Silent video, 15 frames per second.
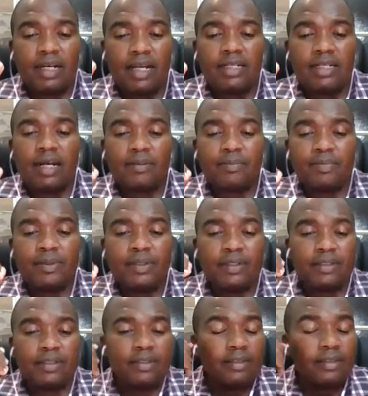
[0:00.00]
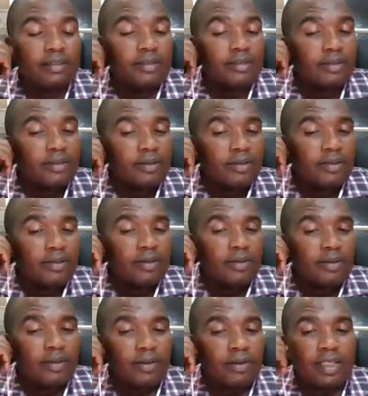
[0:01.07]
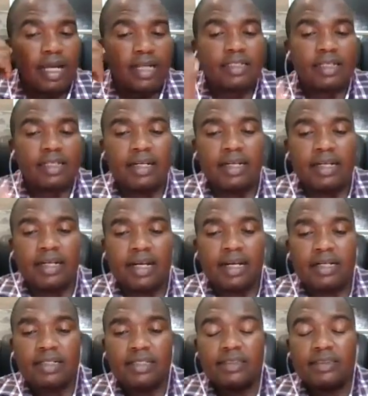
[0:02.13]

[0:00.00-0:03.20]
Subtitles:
underpin or that anchor